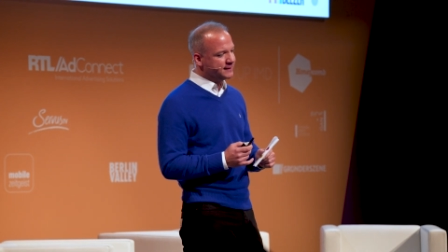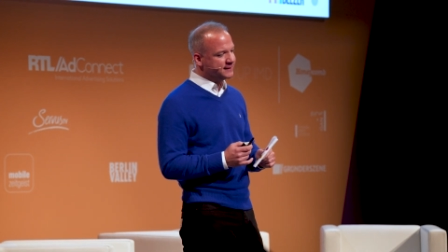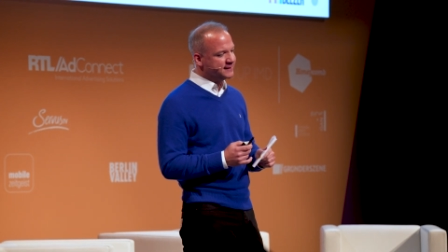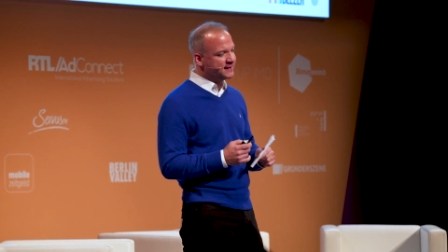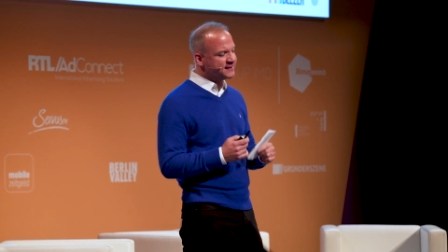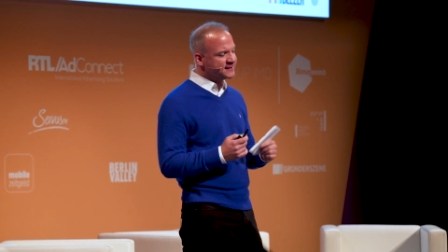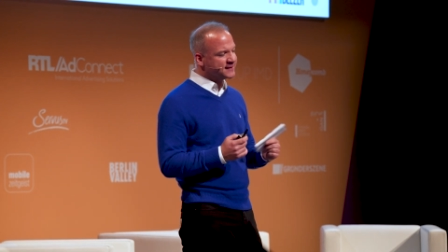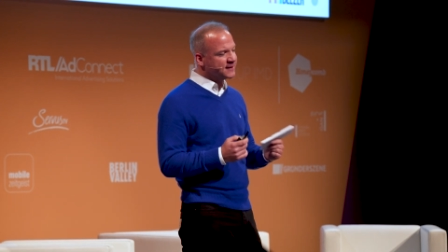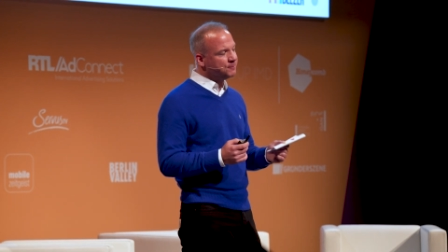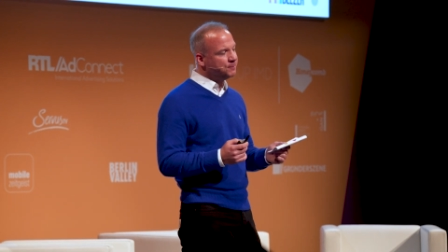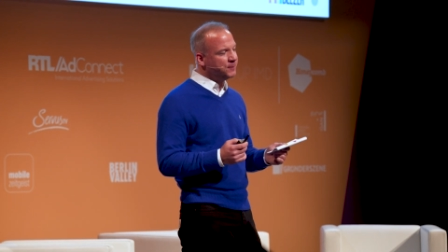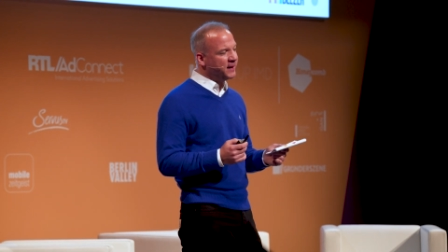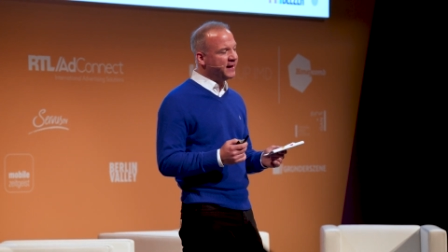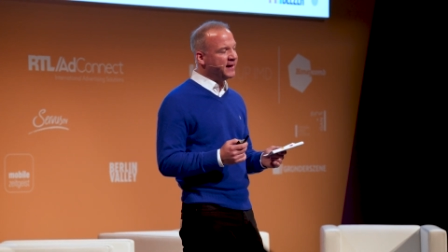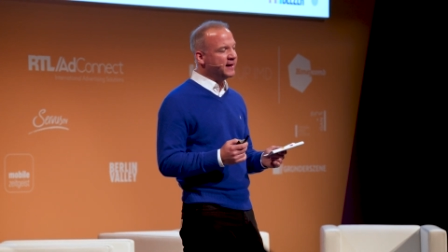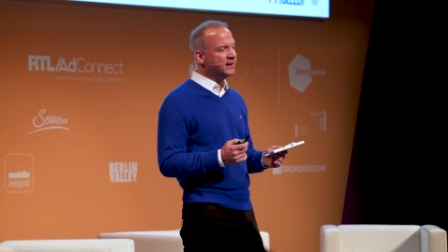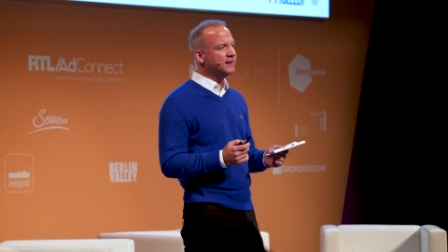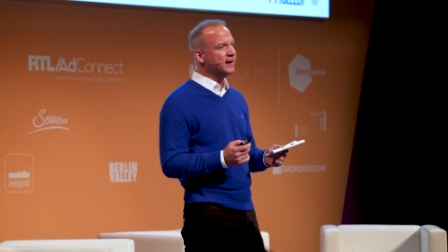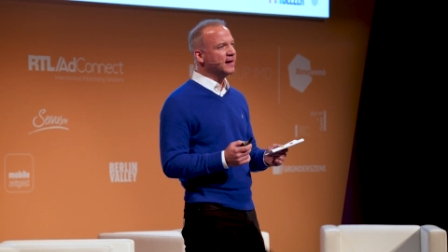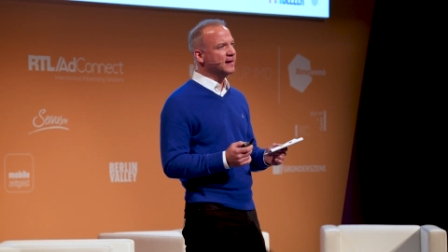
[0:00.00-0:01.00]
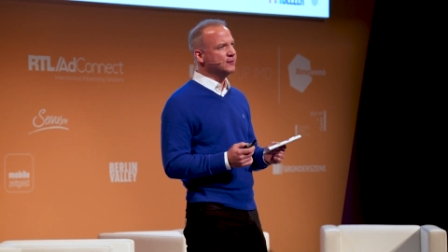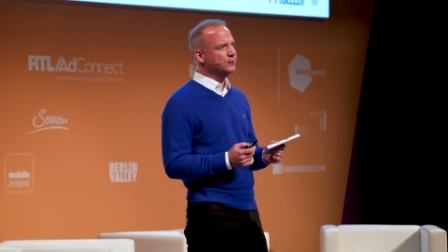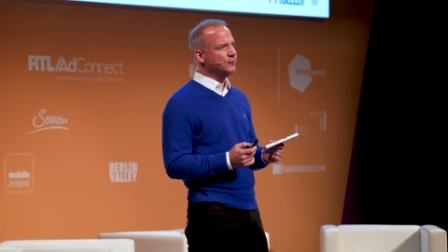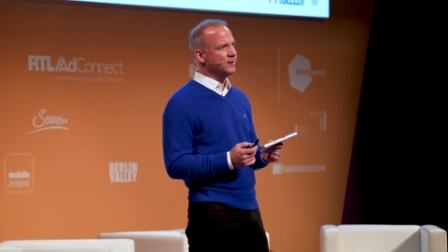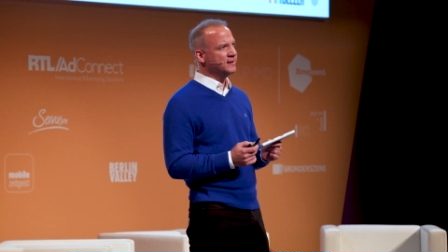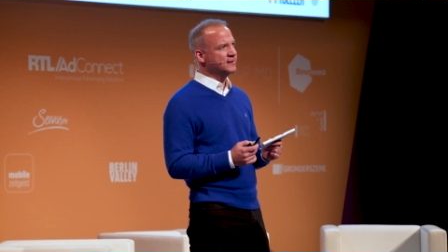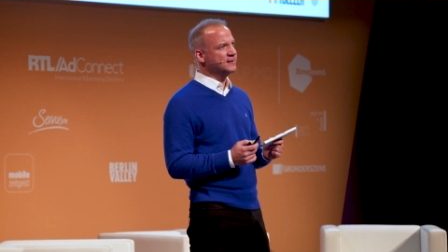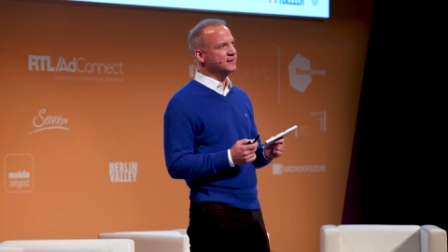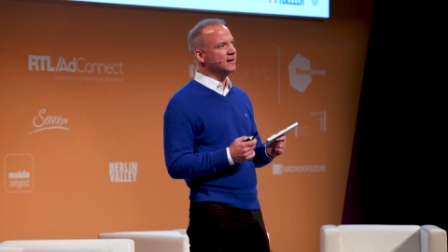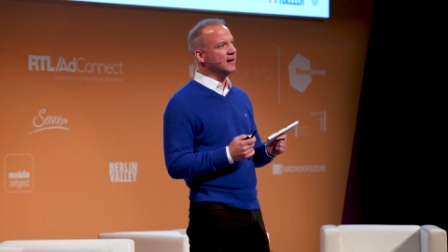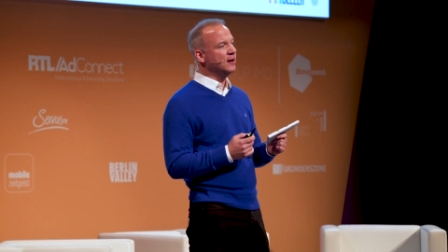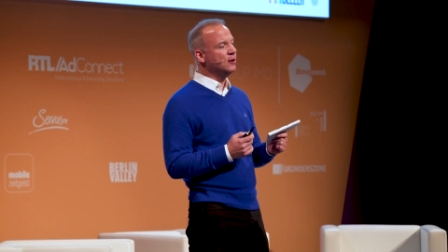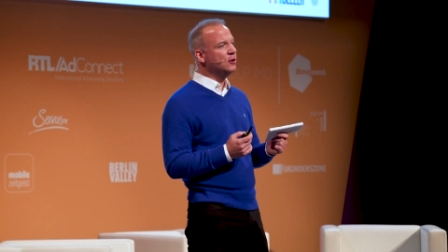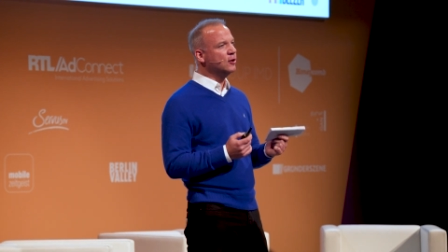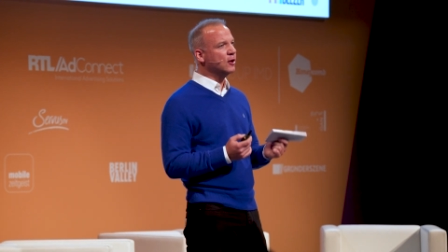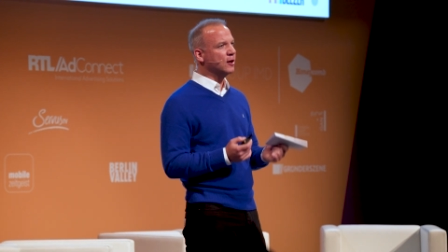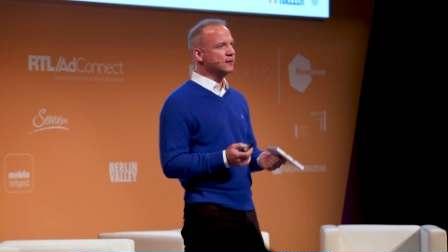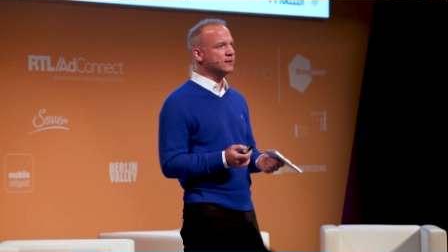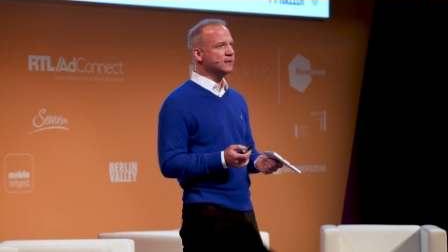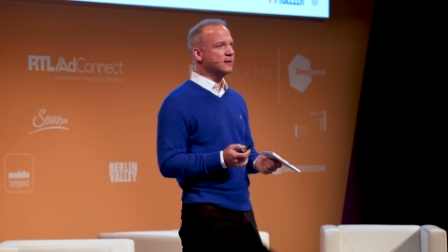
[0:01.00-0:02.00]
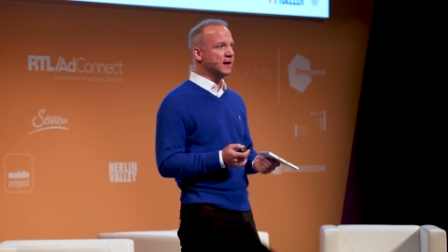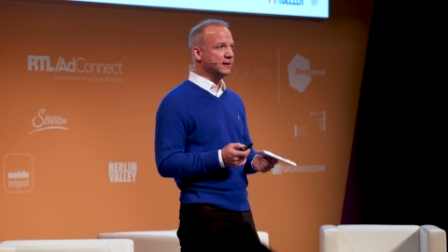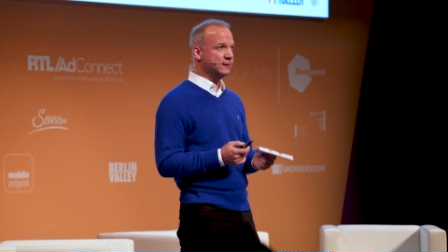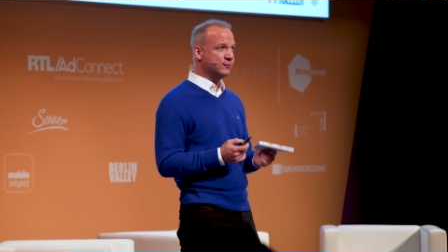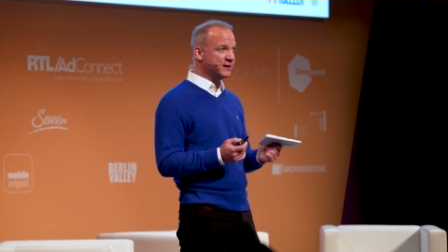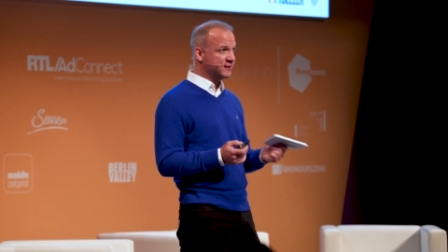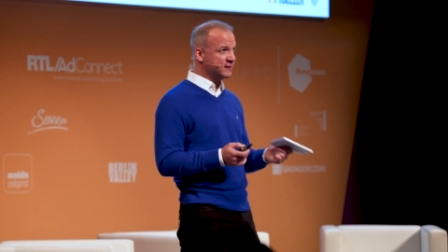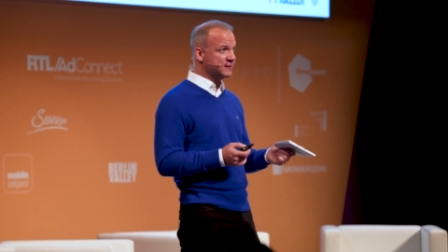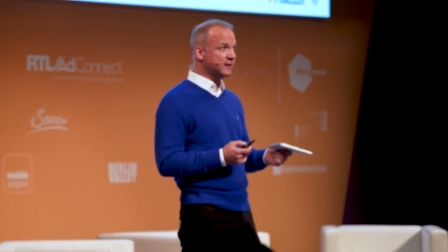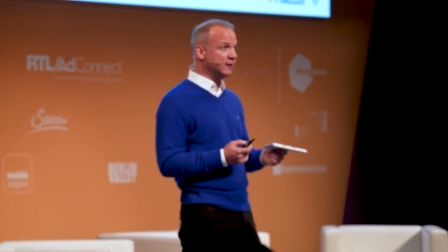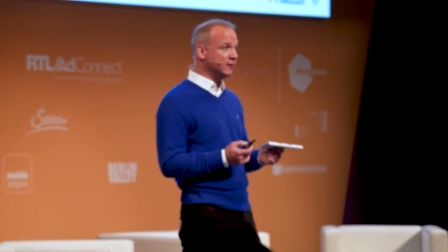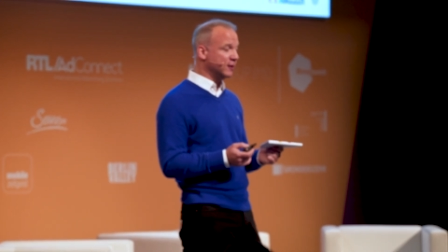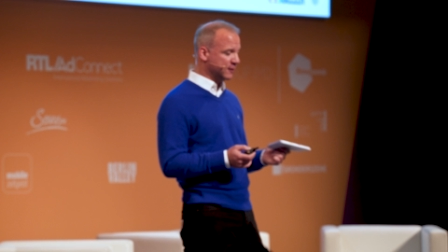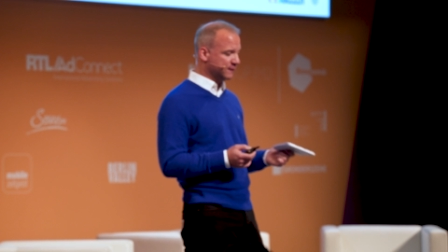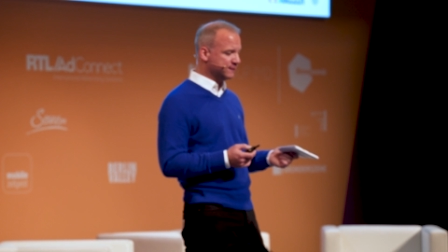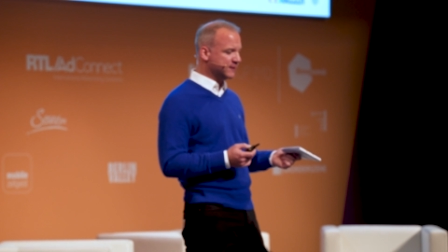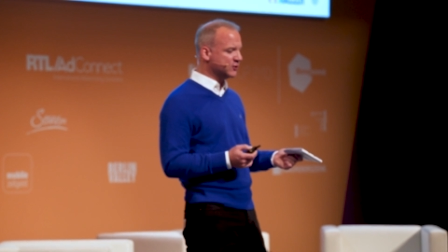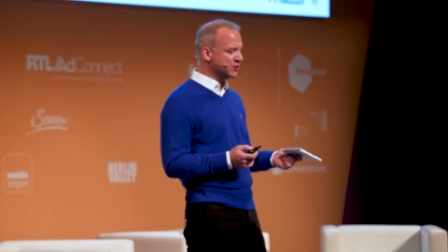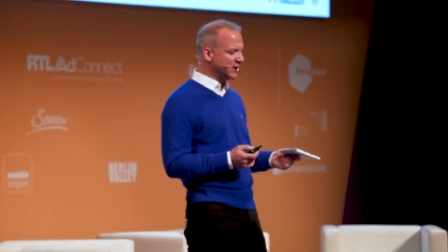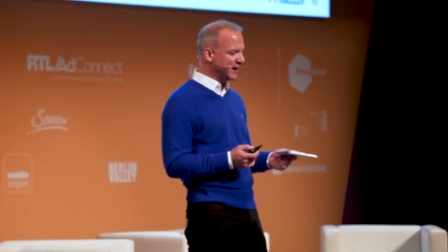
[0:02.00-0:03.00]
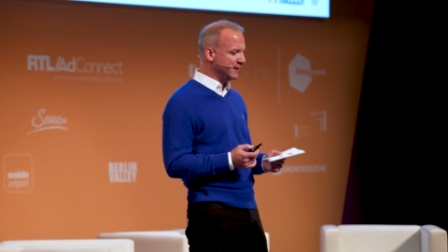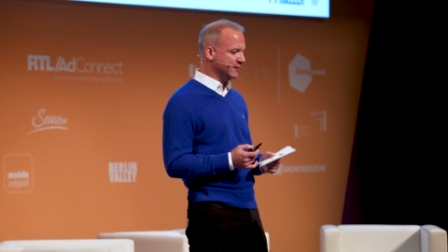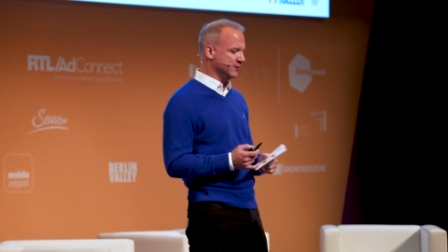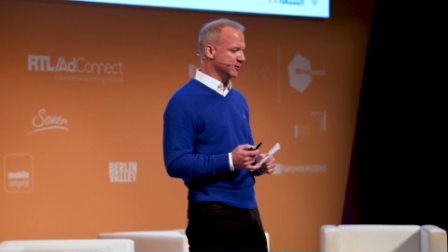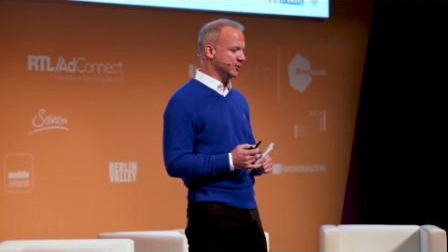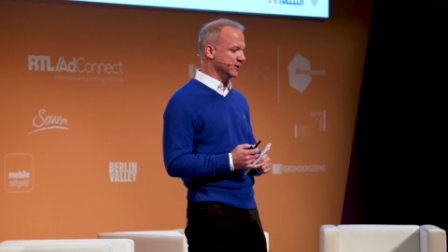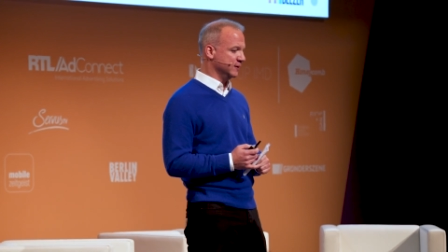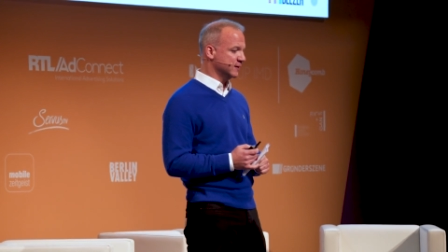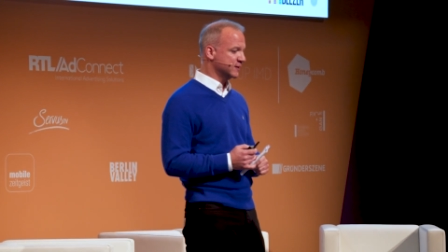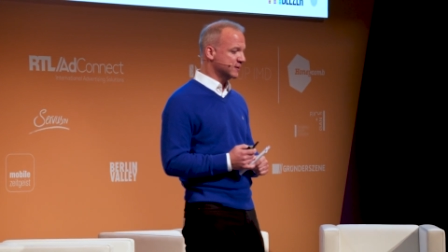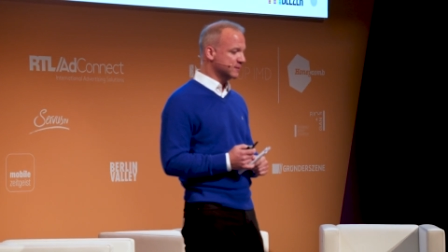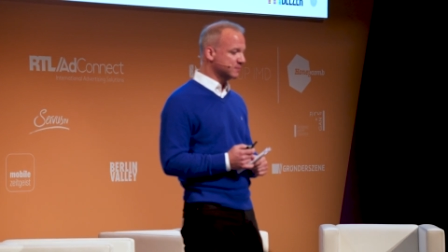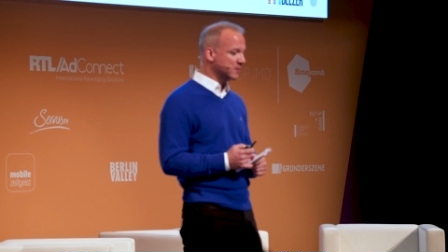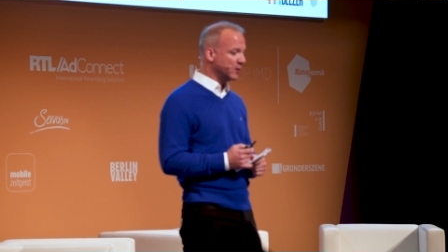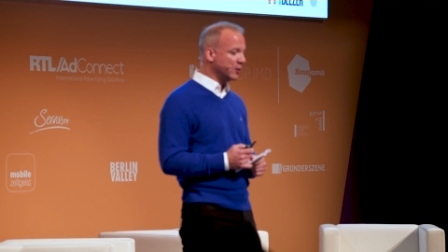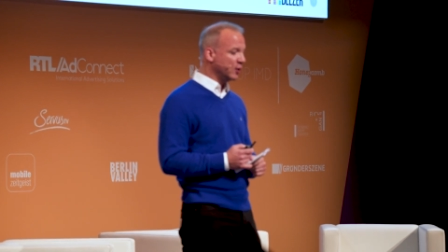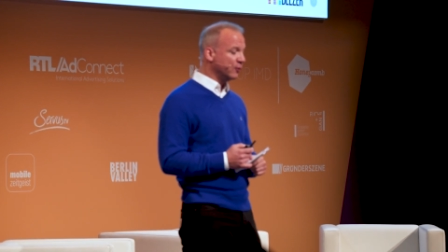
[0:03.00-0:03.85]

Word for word: this campaign addressed a lot, addresses a lot of the challenges.